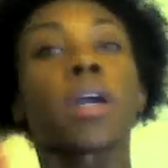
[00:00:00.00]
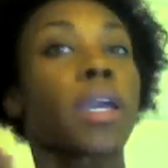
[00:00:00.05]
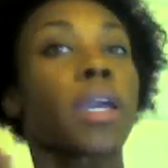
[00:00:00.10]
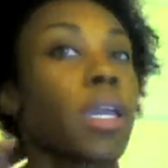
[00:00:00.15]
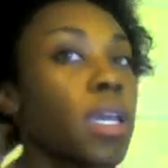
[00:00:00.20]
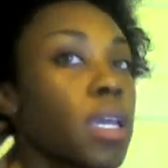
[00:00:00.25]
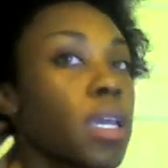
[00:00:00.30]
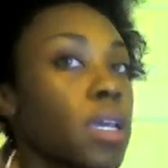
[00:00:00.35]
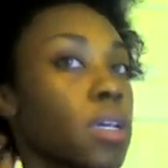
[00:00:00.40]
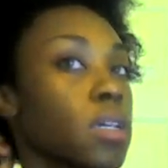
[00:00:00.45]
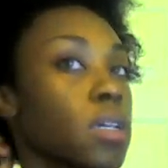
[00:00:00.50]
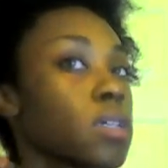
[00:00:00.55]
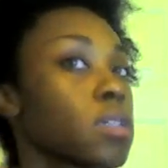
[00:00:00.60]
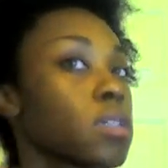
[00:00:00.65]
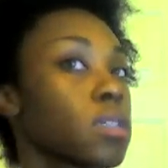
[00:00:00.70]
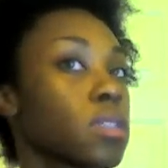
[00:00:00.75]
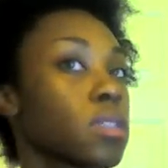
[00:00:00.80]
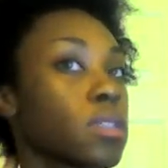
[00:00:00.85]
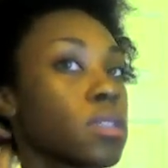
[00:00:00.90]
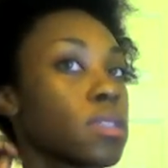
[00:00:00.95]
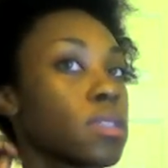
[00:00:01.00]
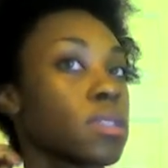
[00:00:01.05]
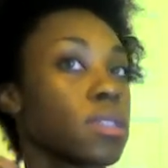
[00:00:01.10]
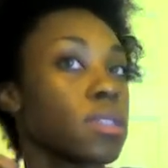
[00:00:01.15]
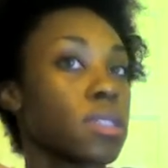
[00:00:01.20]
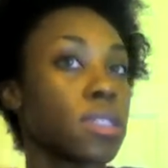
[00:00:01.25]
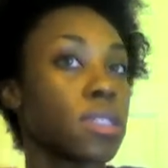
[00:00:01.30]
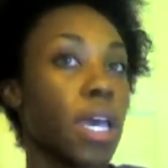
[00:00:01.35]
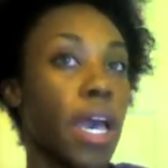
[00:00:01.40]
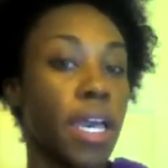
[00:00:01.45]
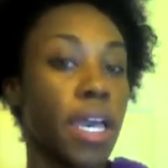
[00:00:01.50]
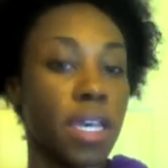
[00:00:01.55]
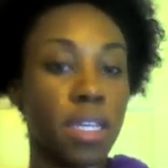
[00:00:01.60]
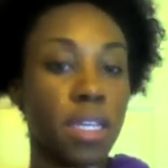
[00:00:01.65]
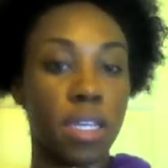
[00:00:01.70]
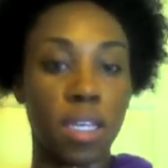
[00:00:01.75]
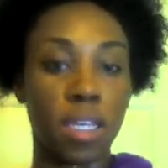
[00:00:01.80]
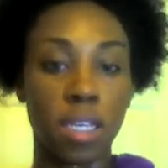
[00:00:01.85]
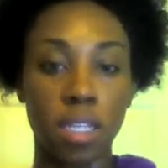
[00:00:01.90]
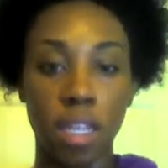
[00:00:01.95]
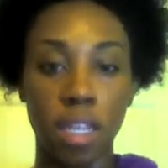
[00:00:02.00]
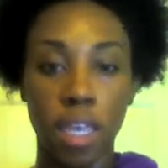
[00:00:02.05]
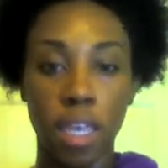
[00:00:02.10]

and style it.